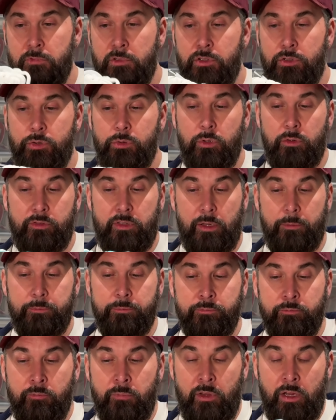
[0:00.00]
two of them.
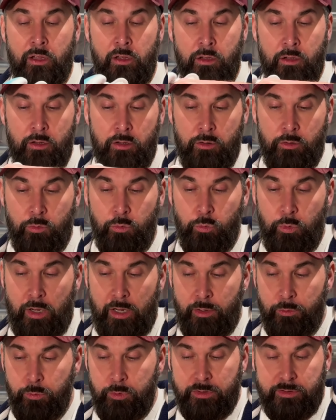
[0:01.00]

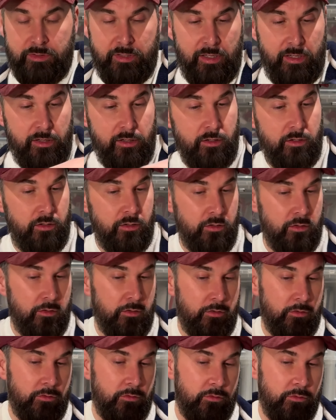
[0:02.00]
One with the
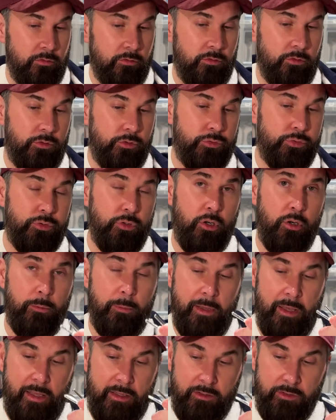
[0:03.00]
chrome
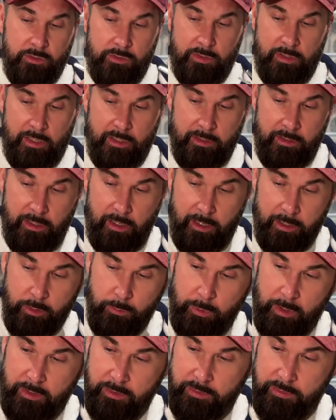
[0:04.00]
ends and the other
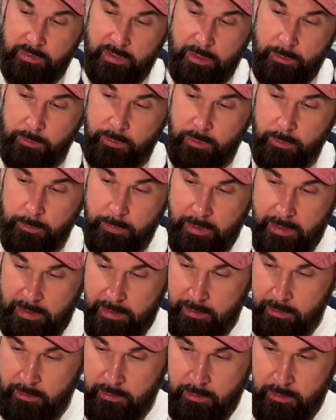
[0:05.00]
one seems to
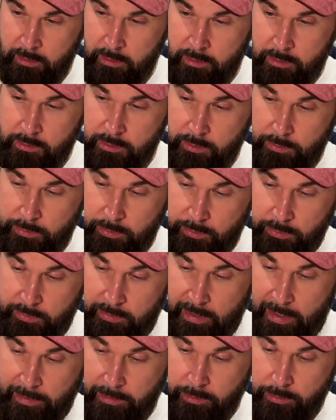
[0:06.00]
be just your
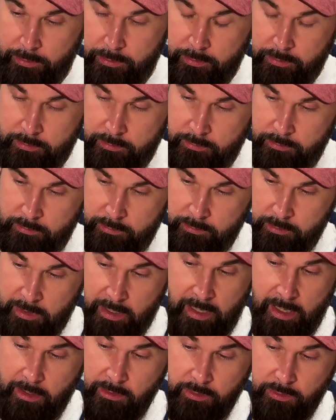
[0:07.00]
standard.
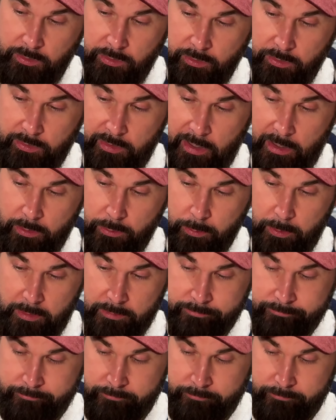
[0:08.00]
Yeah, just your standard one.